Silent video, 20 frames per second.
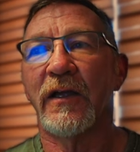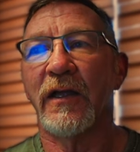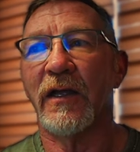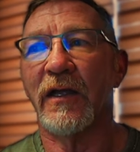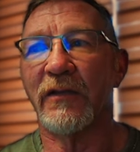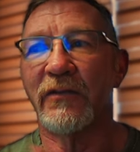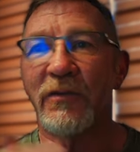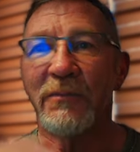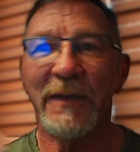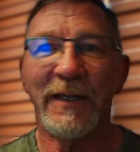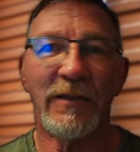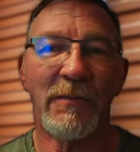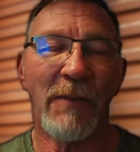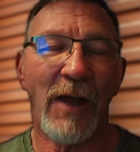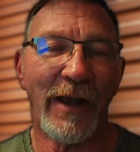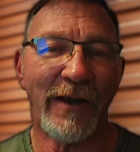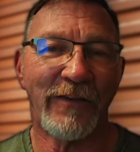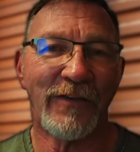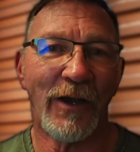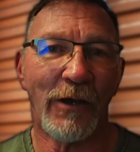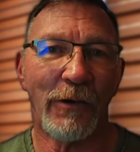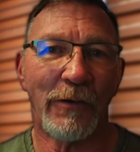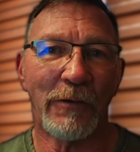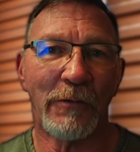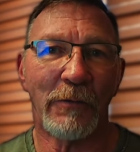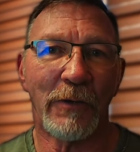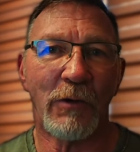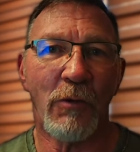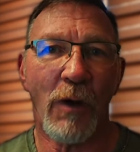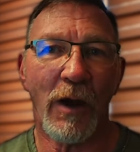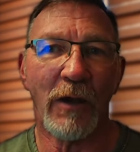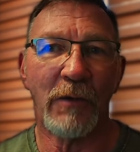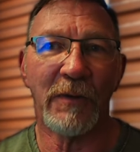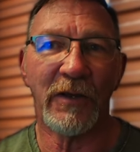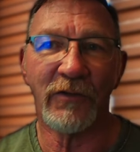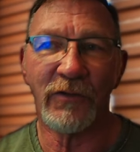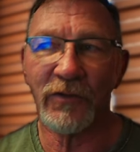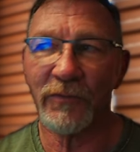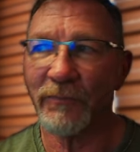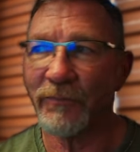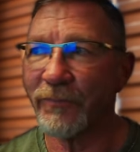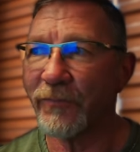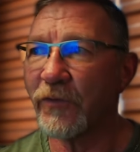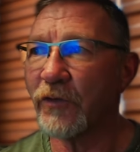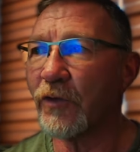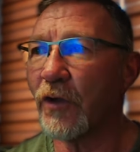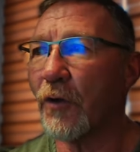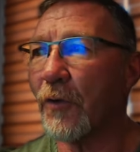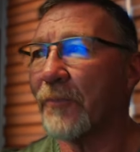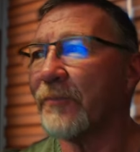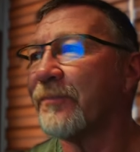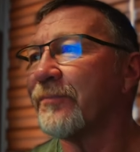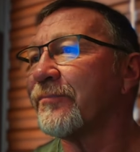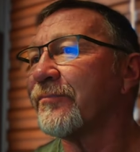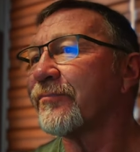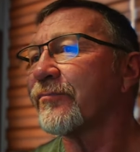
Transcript: uh, to meet the monetary requirements. So,